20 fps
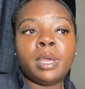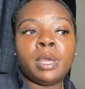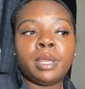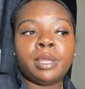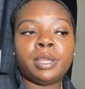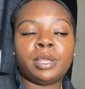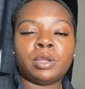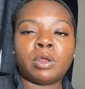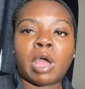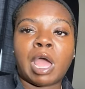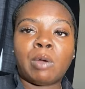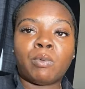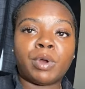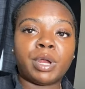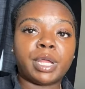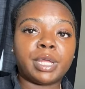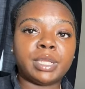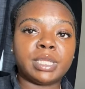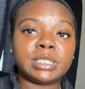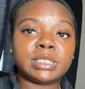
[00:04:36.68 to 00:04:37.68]
you know i
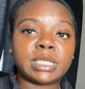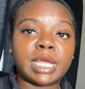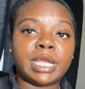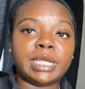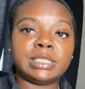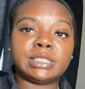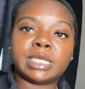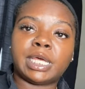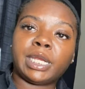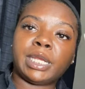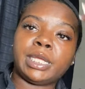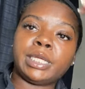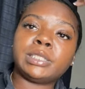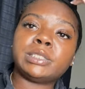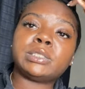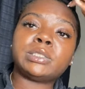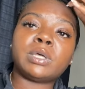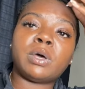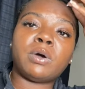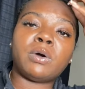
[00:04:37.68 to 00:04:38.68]
work in this like setting
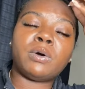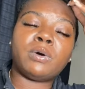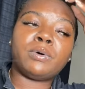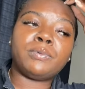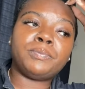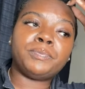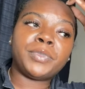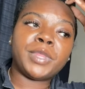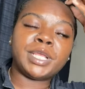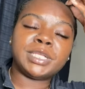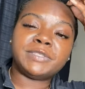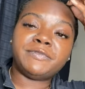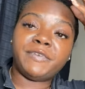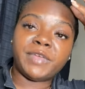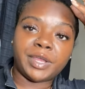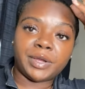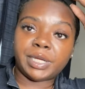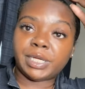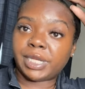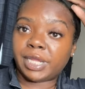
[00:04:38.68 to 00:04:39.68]
so it's
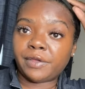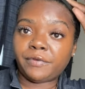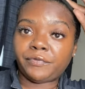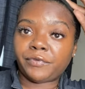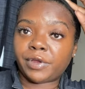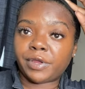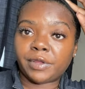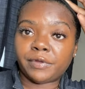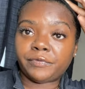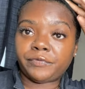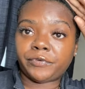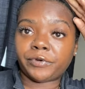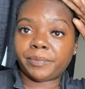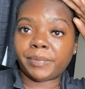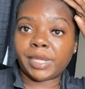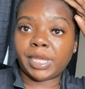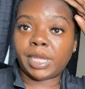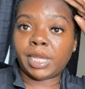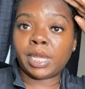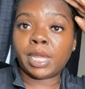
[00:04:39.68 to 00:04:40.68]
very different for
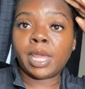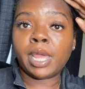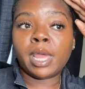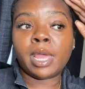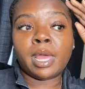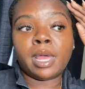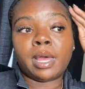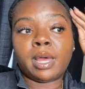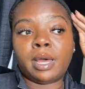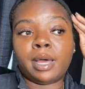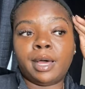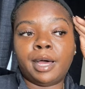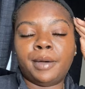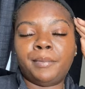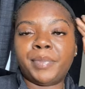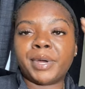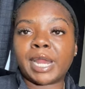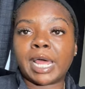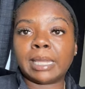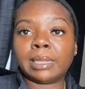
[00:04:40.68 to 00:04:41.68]
me um,
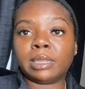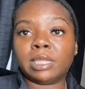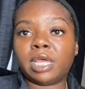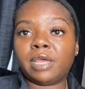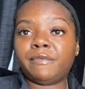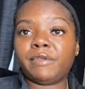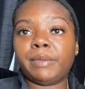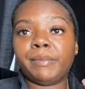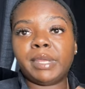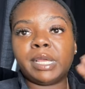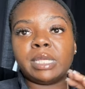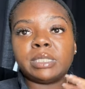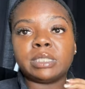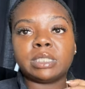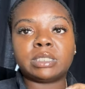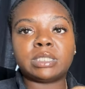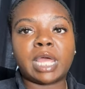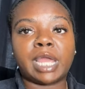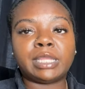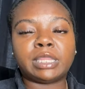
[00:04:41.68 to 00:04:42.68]
but i love it because
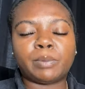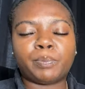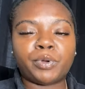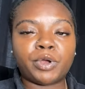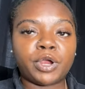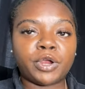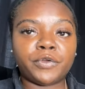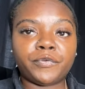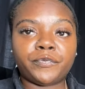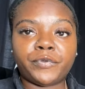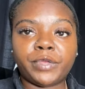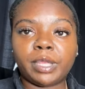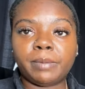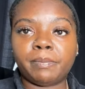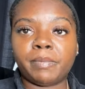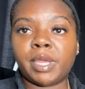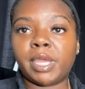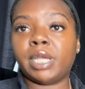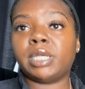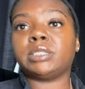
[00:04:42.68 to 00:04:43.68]
it's like the perfect
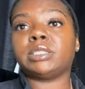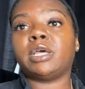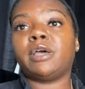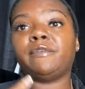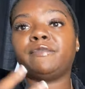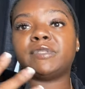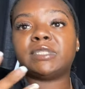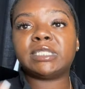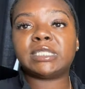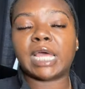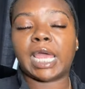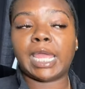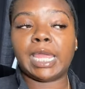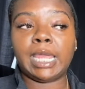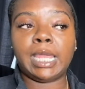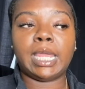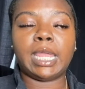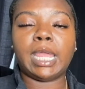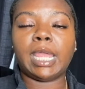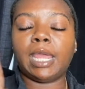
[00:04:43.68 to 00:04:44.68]
mix of
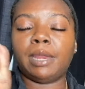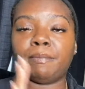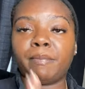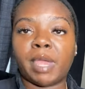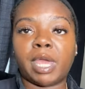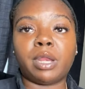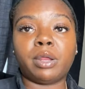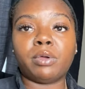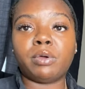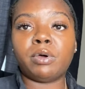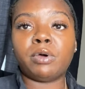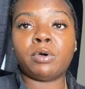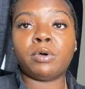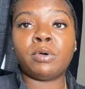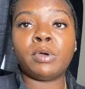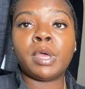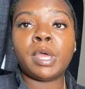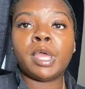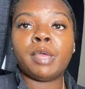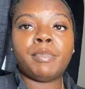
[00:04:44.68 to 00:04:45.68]
psych and medical
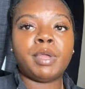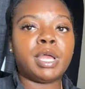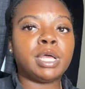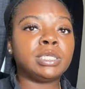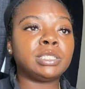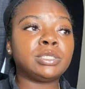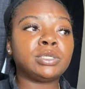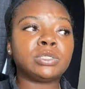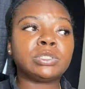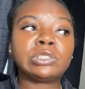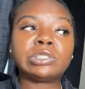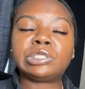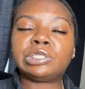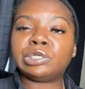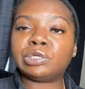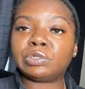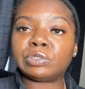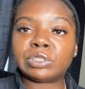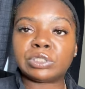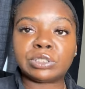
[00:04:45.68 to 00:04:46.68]
because there's
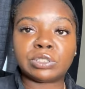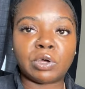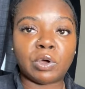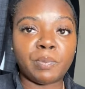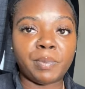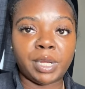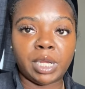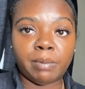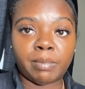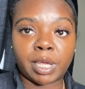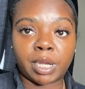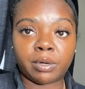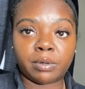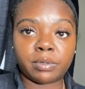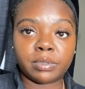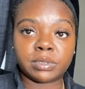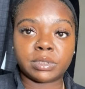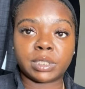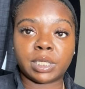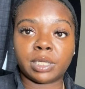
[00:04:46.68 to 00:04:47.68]
still so many
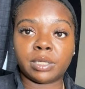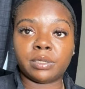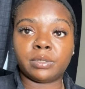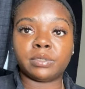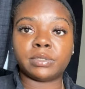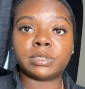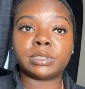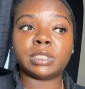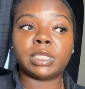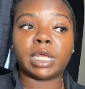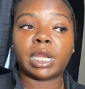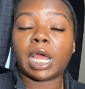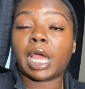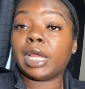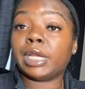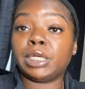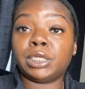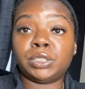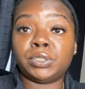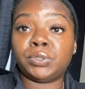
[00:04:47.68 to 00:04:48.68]
medical skills that
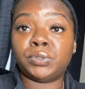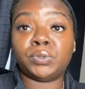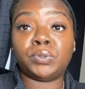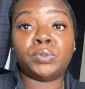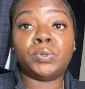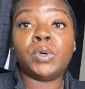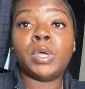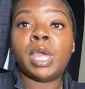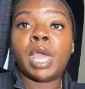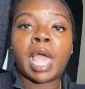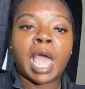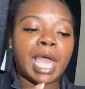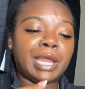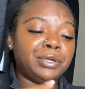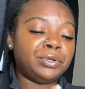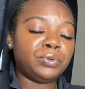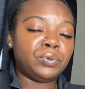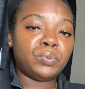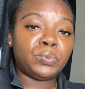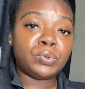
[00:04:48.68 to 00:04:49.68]
I do. I
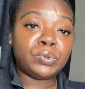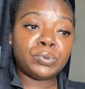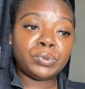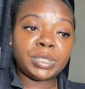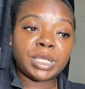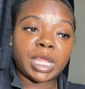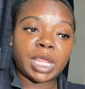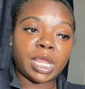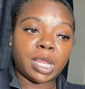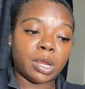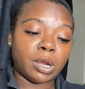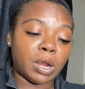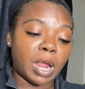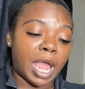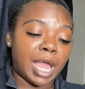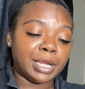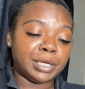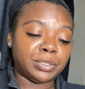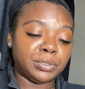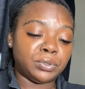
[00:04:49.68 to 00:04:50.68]
do wound care,
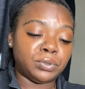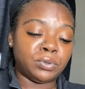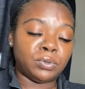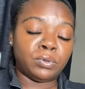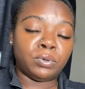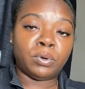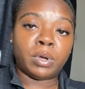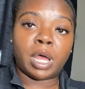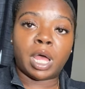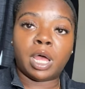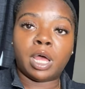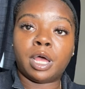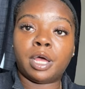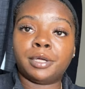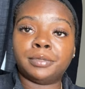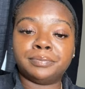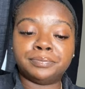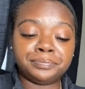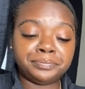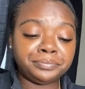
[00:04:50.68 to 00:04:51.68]
I do
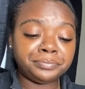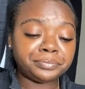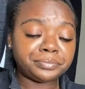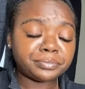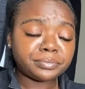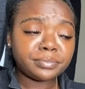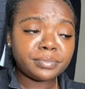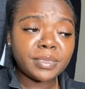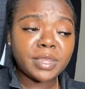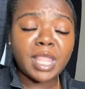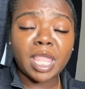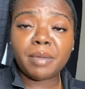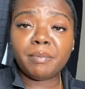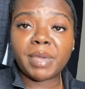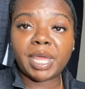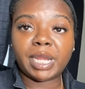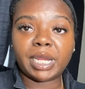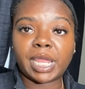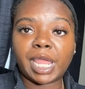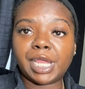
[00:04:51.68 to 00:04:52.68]
um,
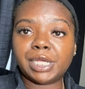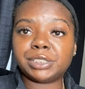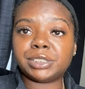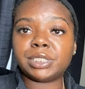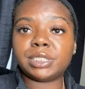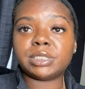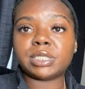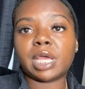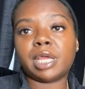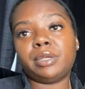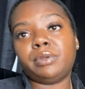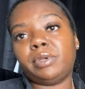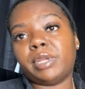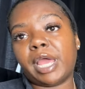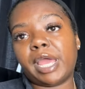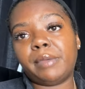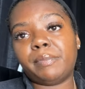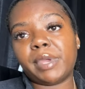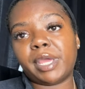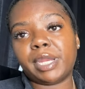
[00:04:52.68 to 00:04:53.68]
medications, I do
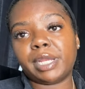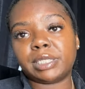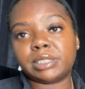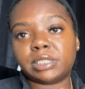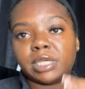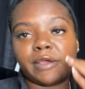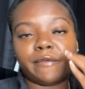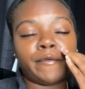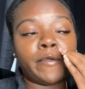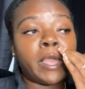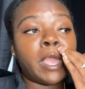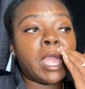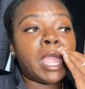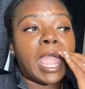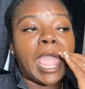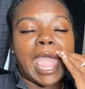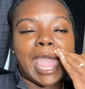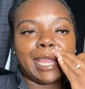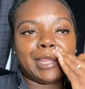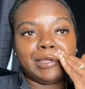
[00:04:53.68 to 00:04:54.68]
diabetic stuff,
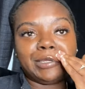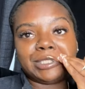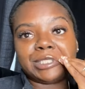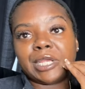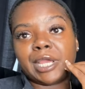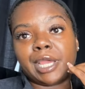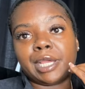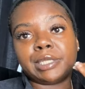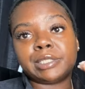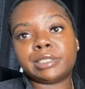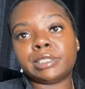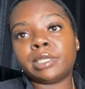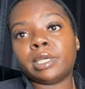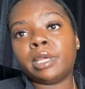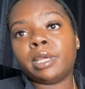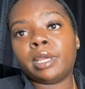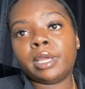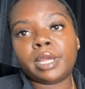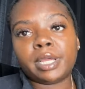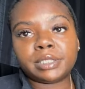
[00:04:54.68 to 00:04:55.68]
AccuChecks.
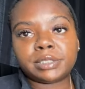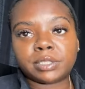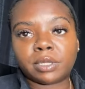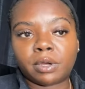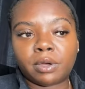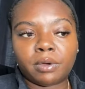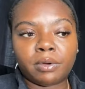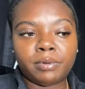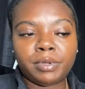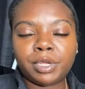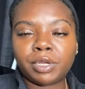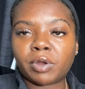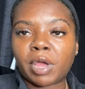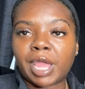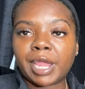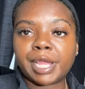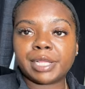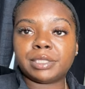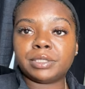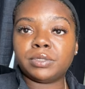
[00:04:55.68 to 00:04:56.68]
So, you know, I
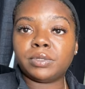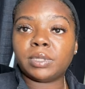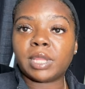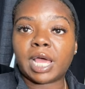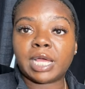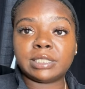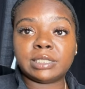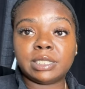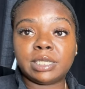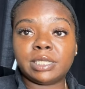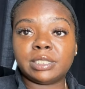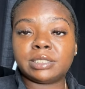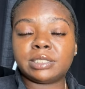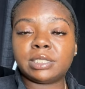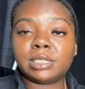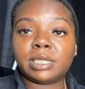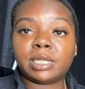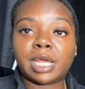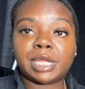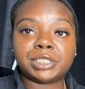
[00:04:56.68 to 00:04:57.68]
get to do lots of
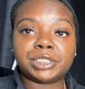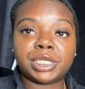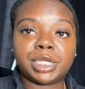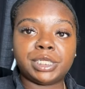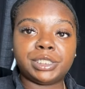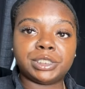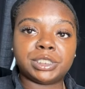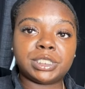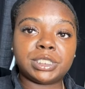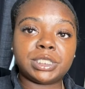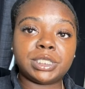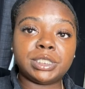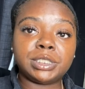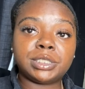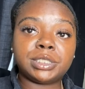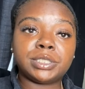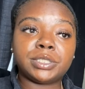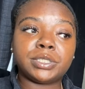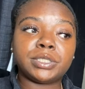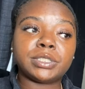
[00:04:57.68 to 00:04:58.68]
insulin, I change
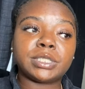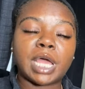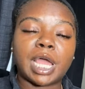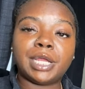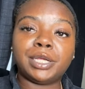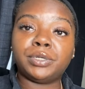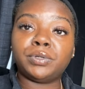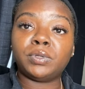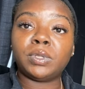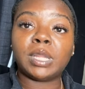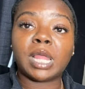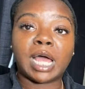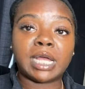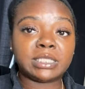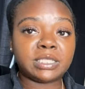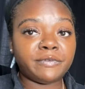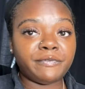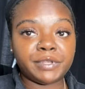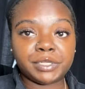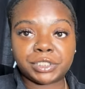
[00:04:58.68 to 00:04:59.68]
sensors, I do
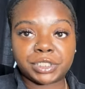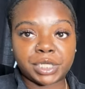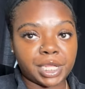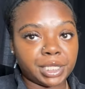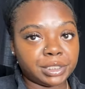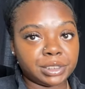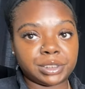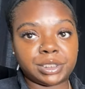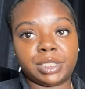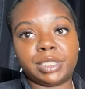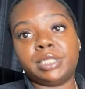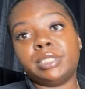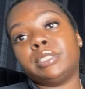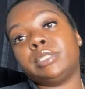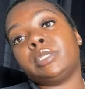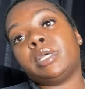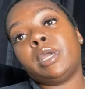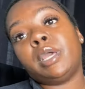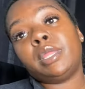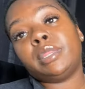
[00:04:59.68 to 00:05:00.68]
lots of injections
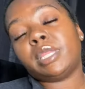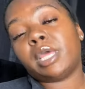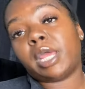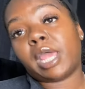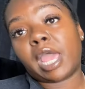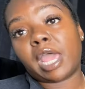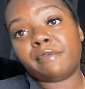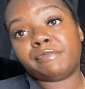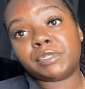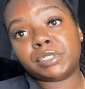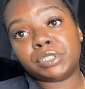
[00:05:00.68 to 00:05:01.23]
that have to